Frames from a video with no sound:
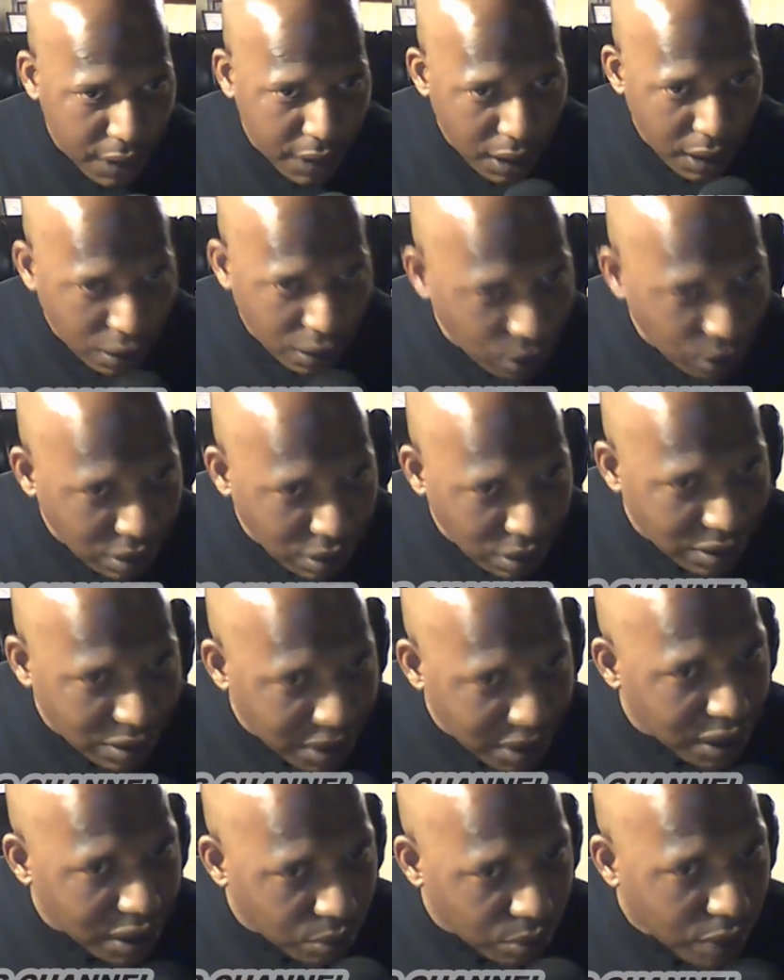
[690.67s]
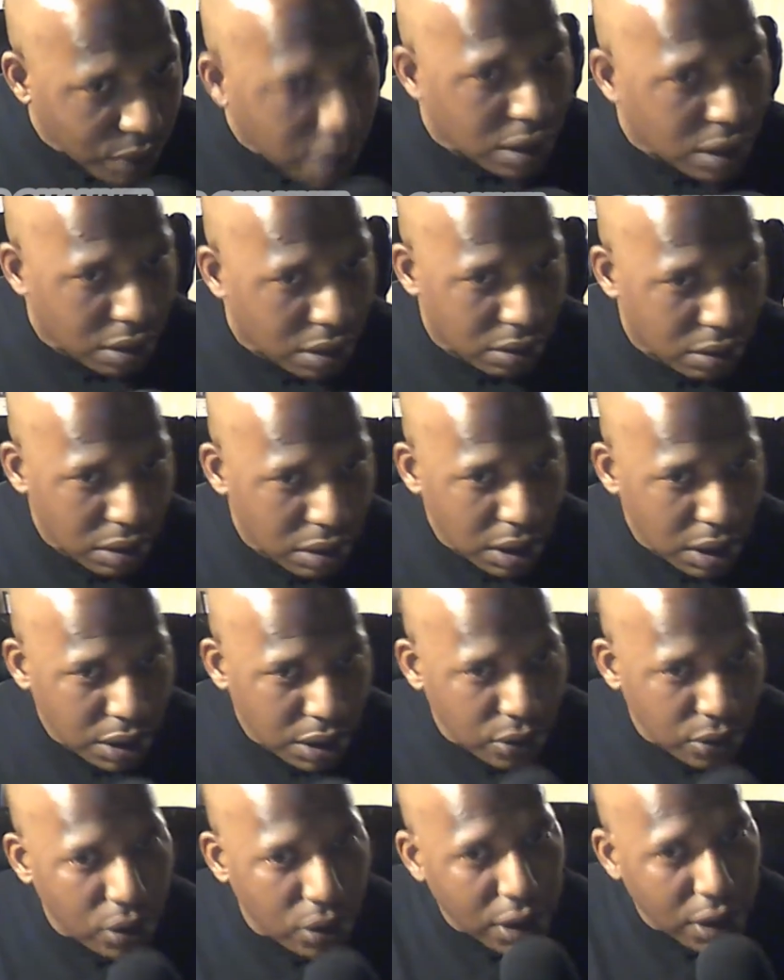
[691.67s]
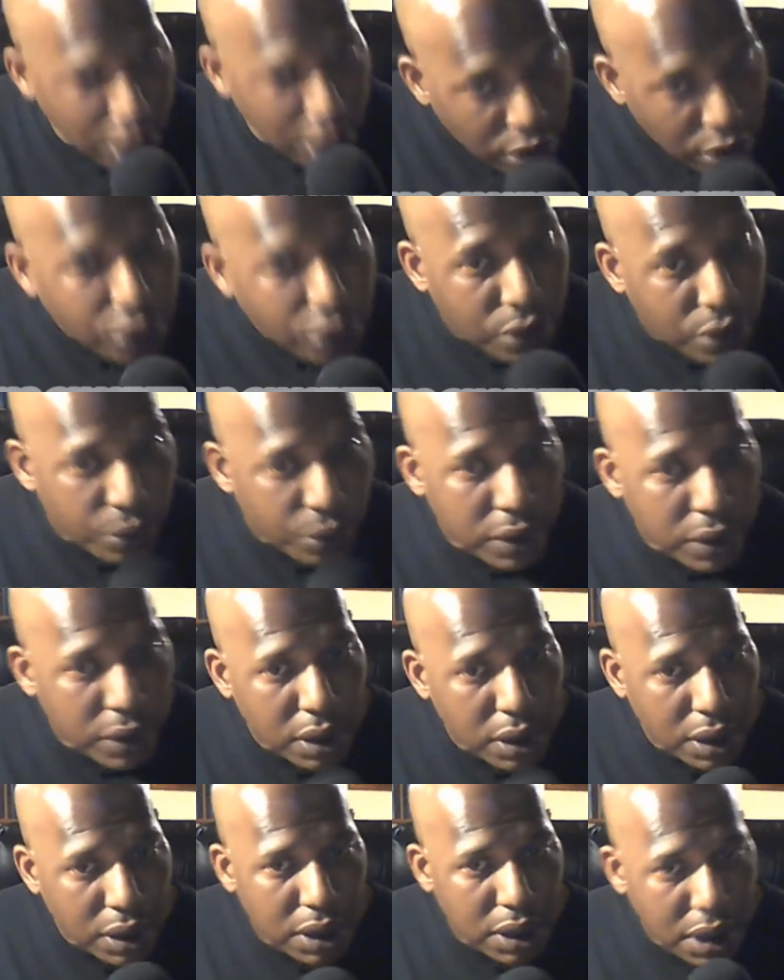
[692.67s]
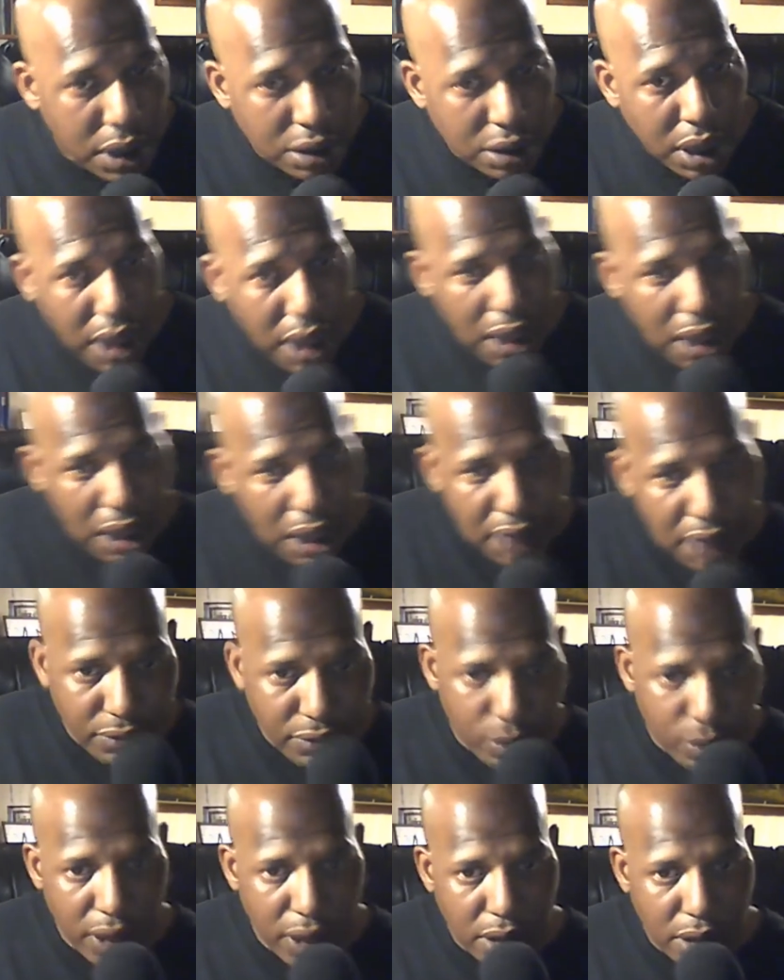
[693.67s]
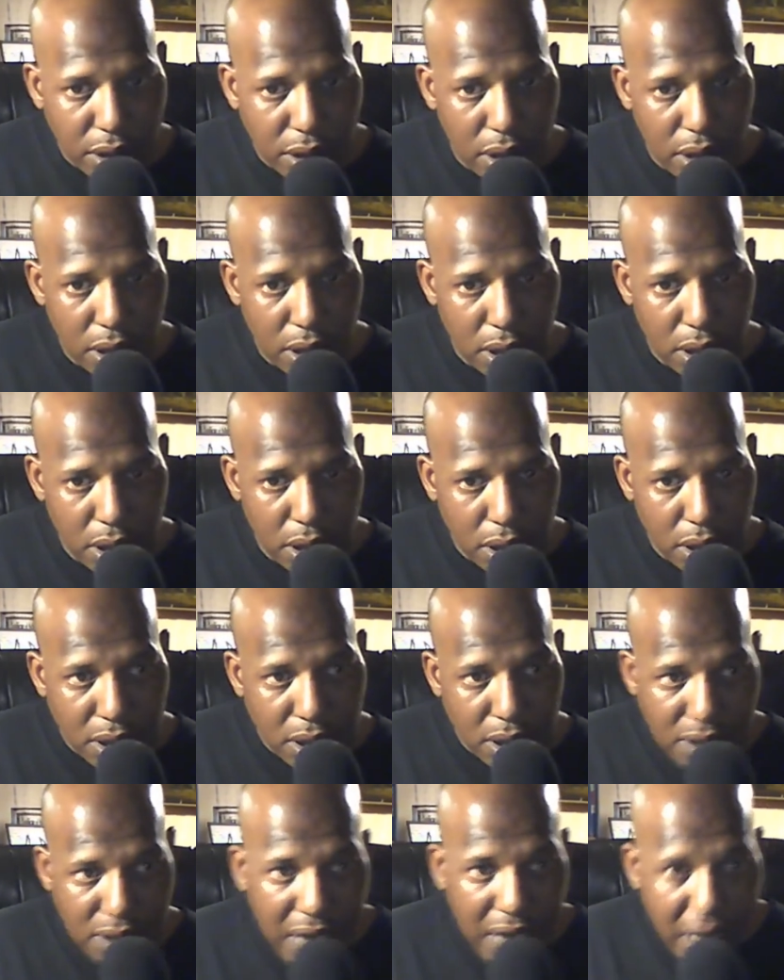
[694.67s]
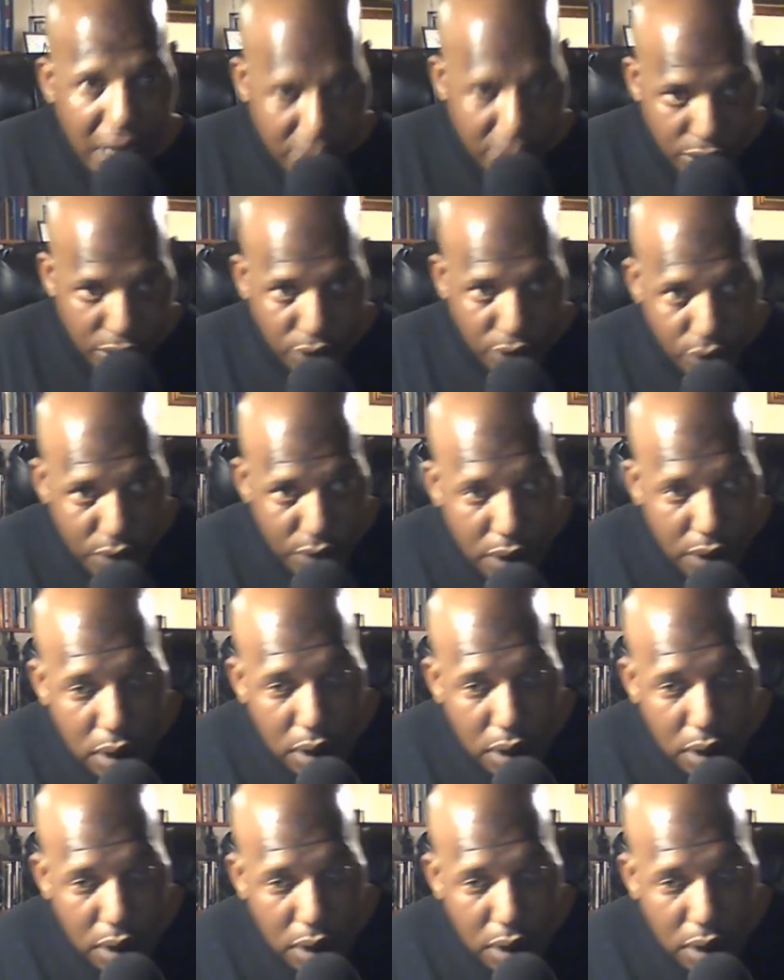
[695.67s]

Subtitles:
Lewis did well during his career against heavyweights the size of Usyk.